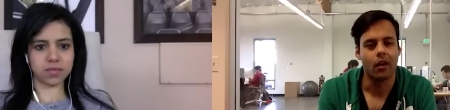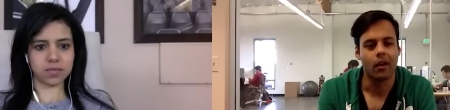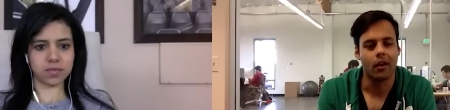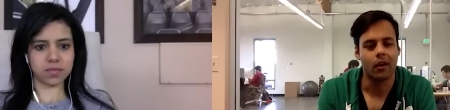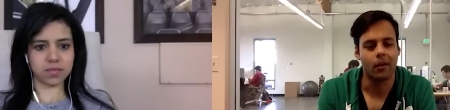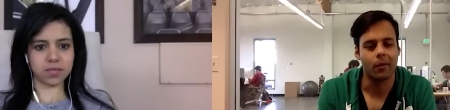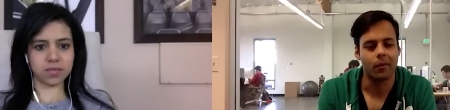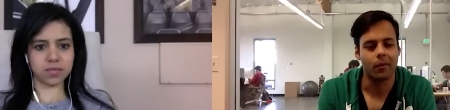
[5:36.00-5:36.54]

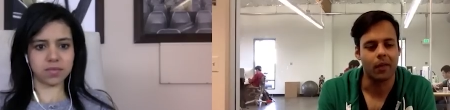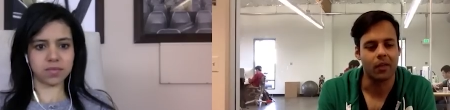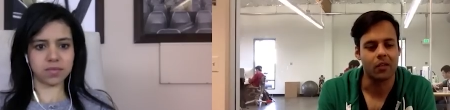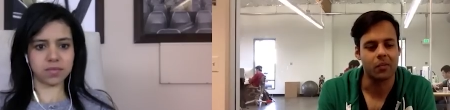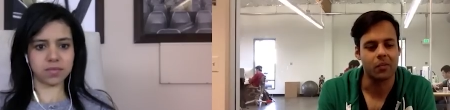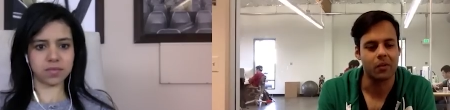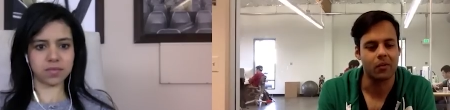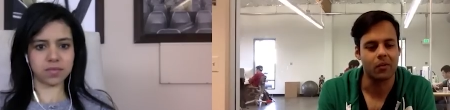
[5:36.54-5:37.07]
Speaker 1: And
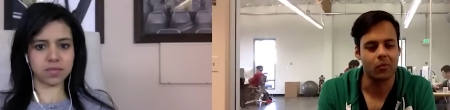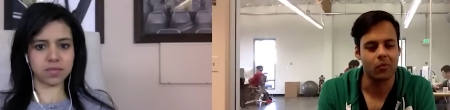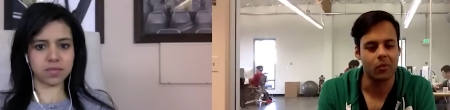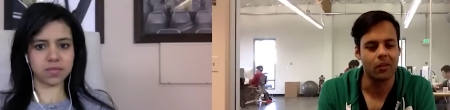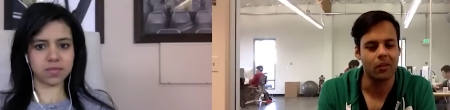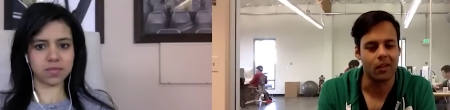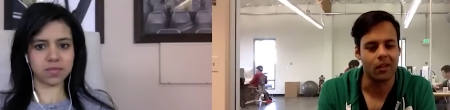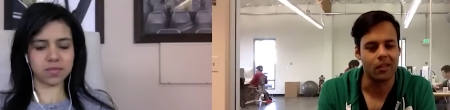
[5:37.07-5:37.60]
it's been
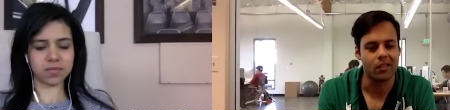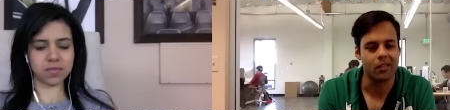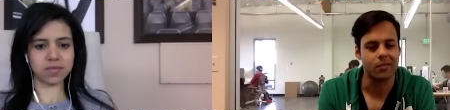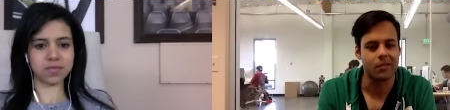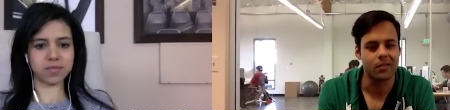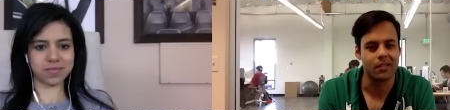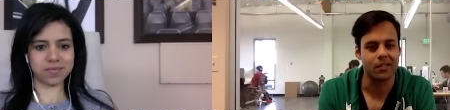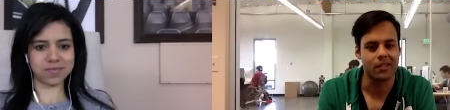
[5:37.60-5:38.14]
really
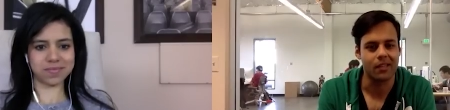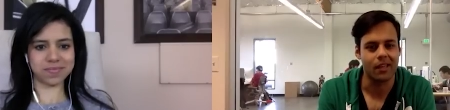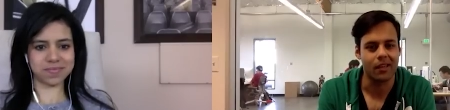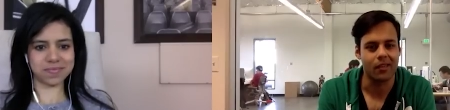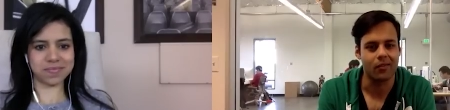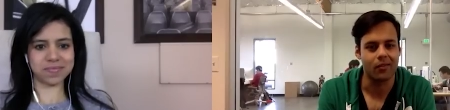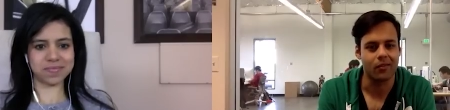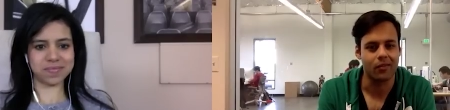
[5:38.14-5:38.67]
awesome to see
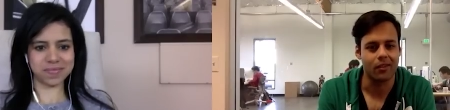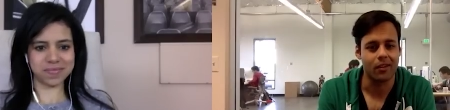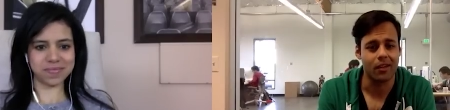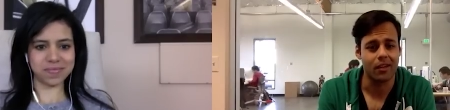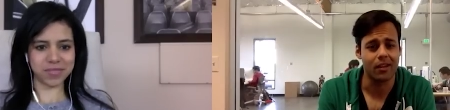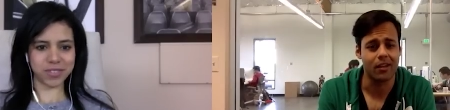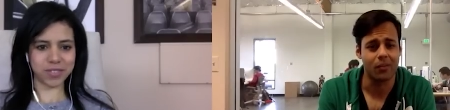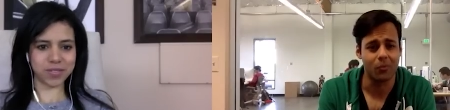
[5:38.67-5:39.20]
that.
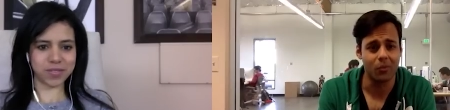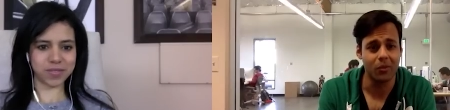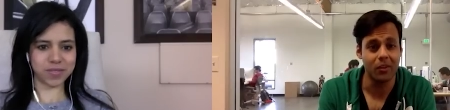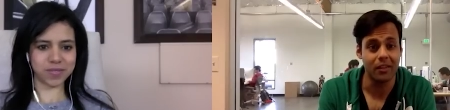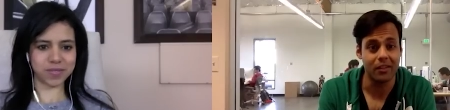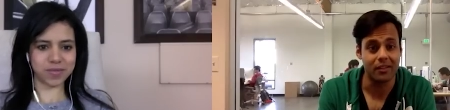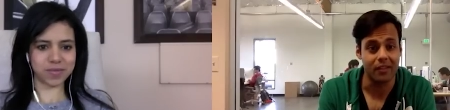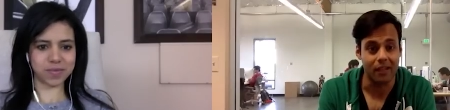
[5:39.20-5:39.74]
It
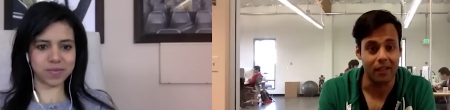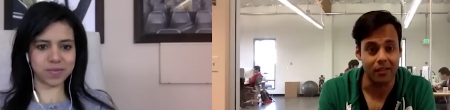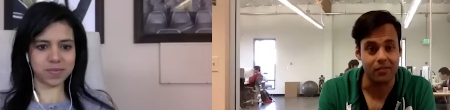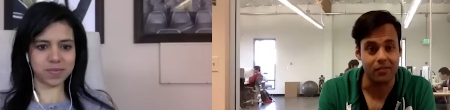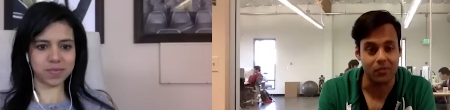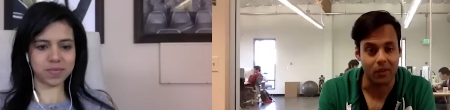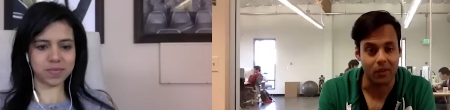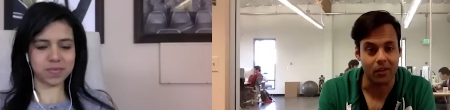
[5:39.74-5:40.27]
really
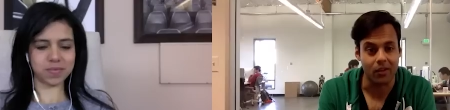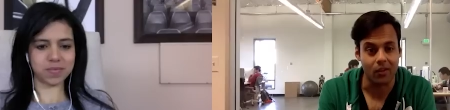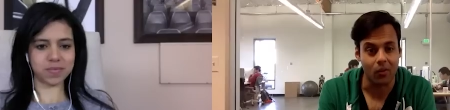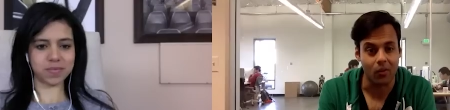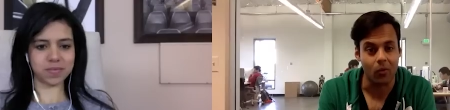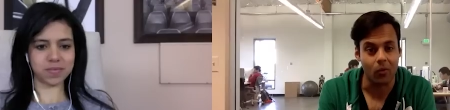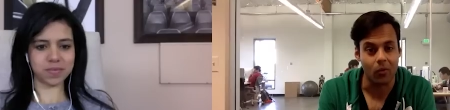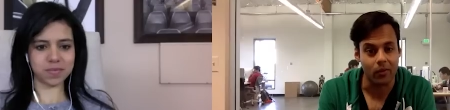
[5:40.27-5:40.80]
does strike a
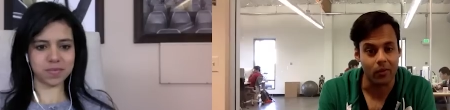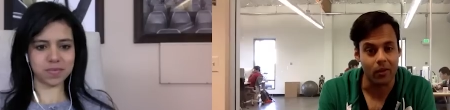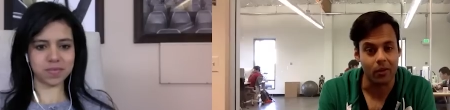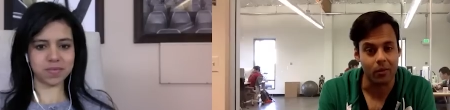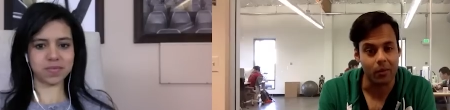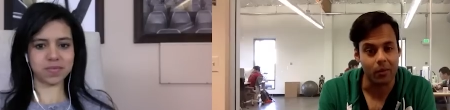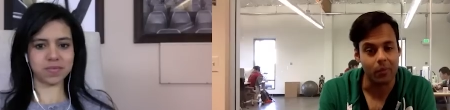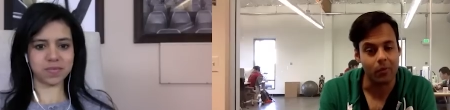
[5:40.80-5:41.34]
chord with
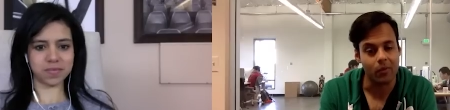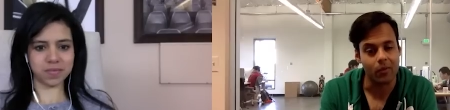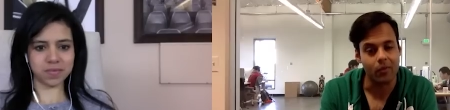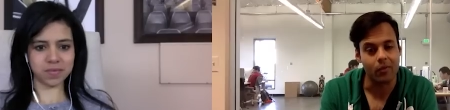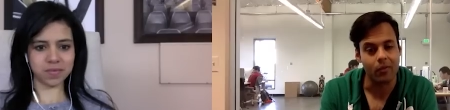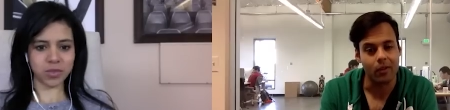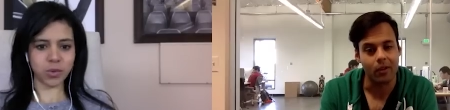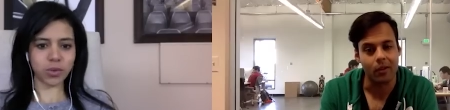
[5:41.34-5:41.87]
young
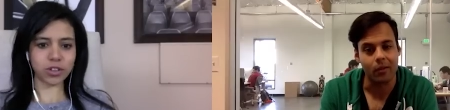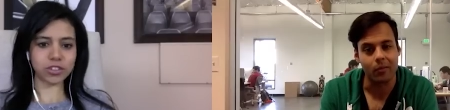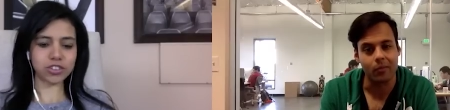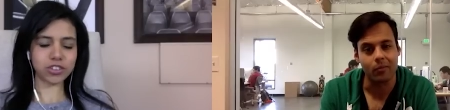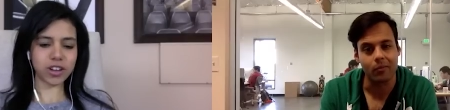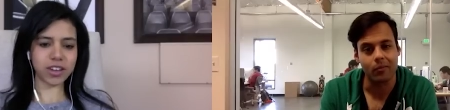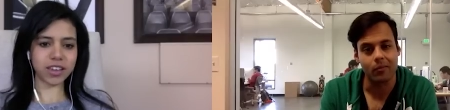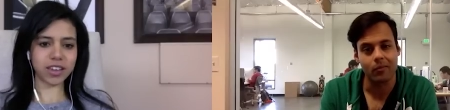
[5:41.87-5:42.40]
people.
Speaker 2: Well, it's
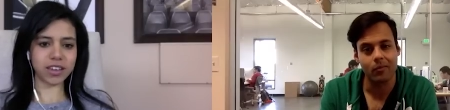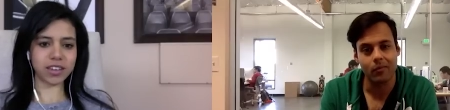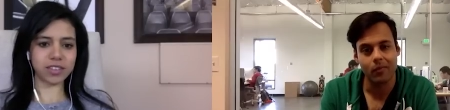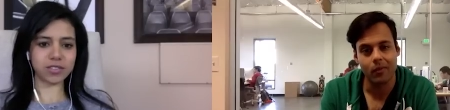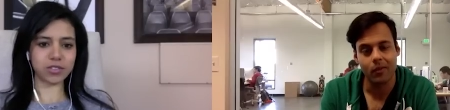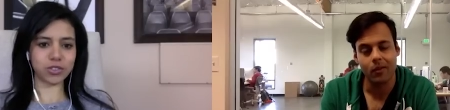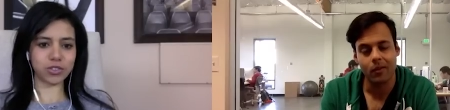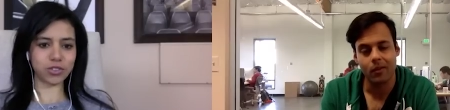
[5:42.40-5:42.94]
striking
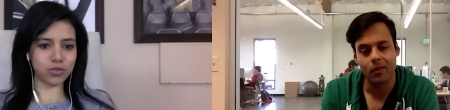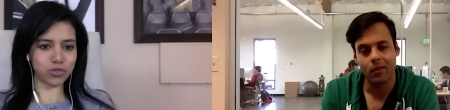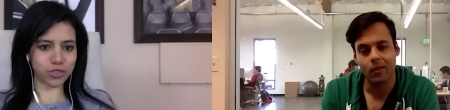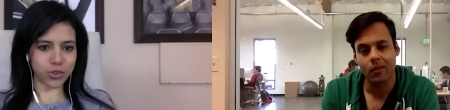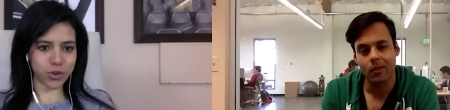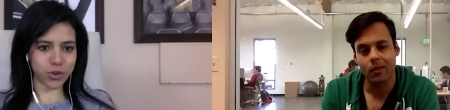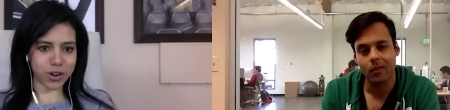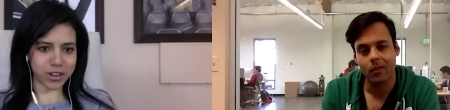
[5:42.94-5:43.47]
a
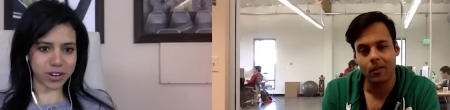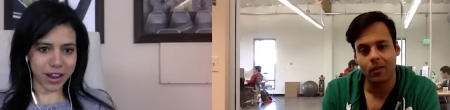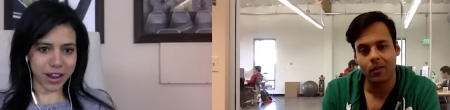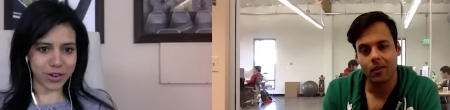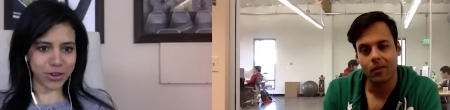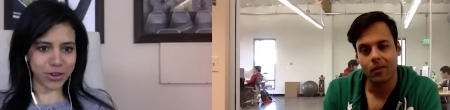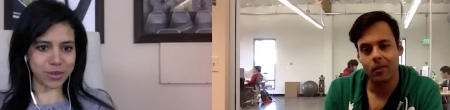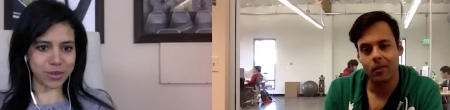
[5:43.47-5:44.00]
huge chord, and I
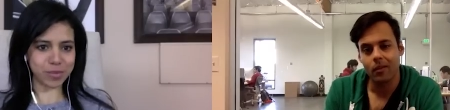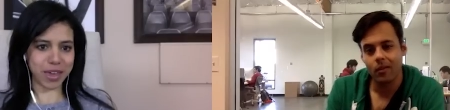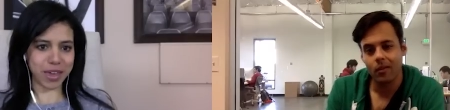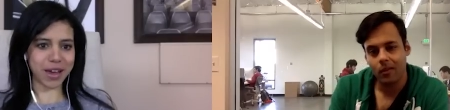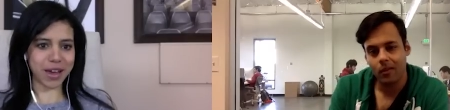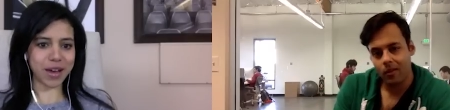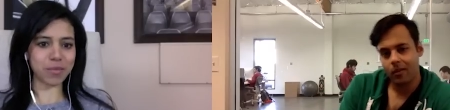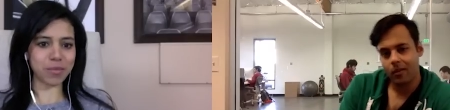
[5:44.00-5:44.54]
know you're
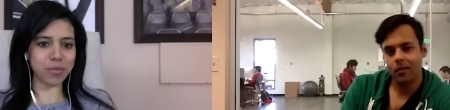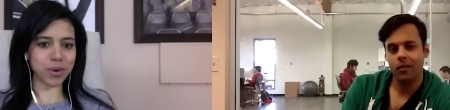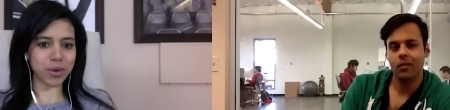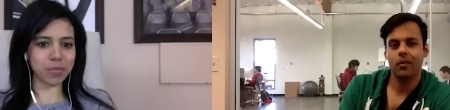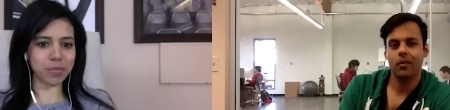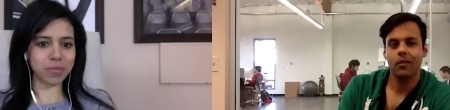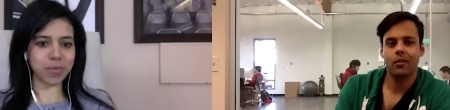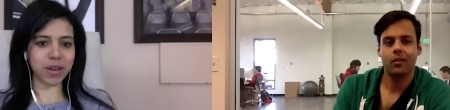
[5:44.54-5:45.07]
being
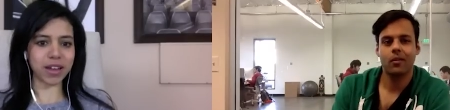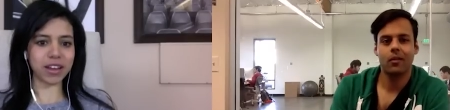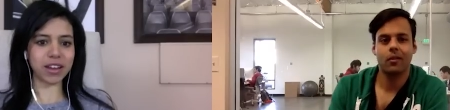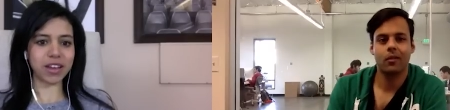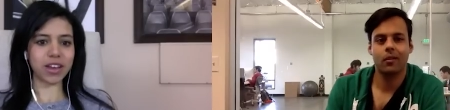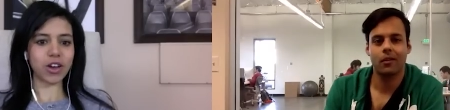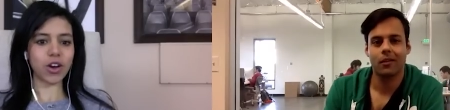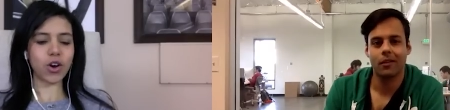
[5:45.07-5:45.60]
humble,
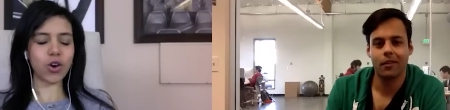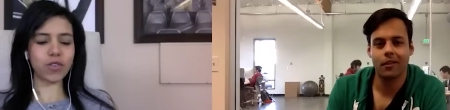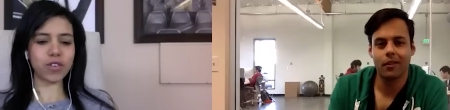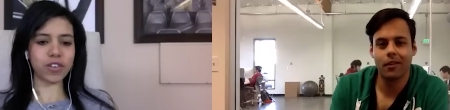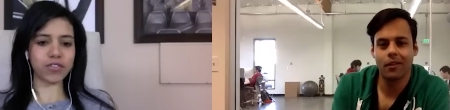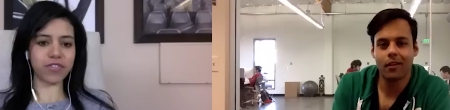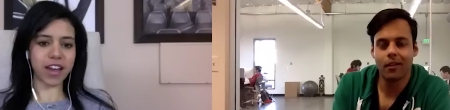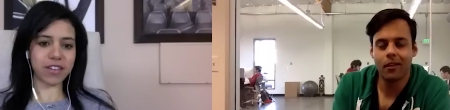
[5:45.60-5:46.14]
but
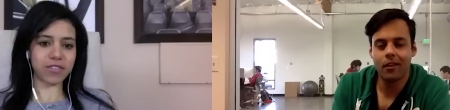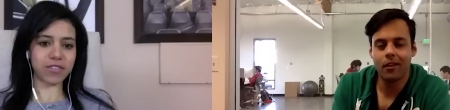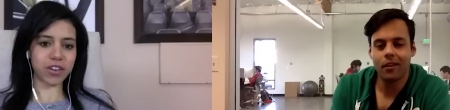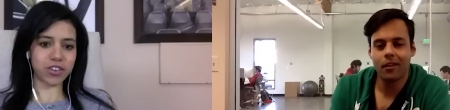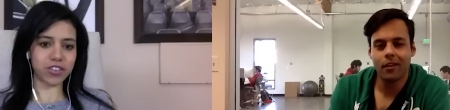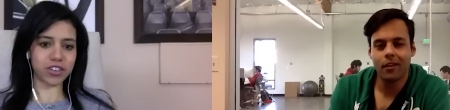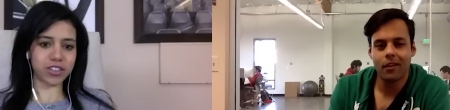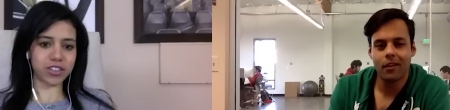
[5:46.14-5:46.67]
over
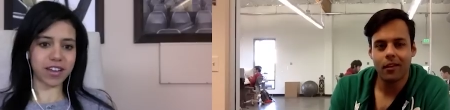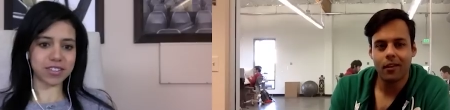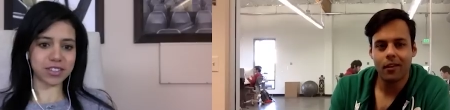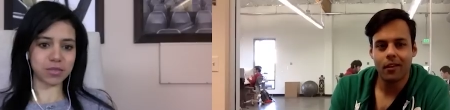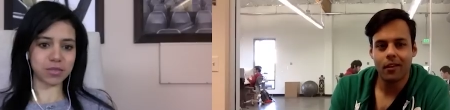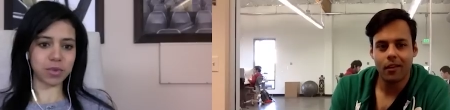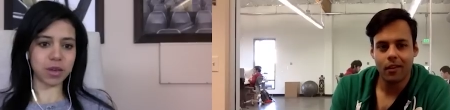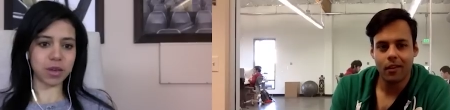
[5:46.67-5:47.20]

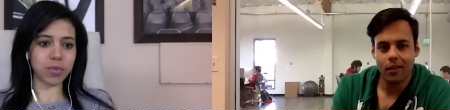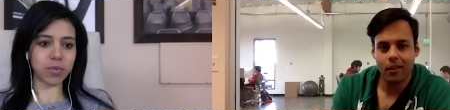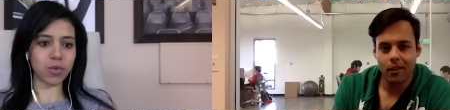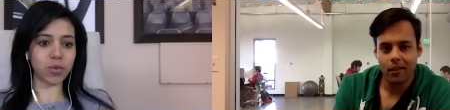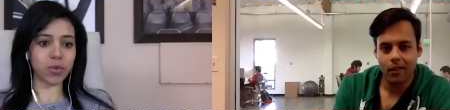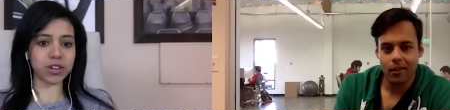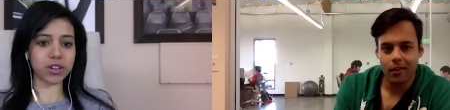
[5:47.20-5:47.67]
500,000 people were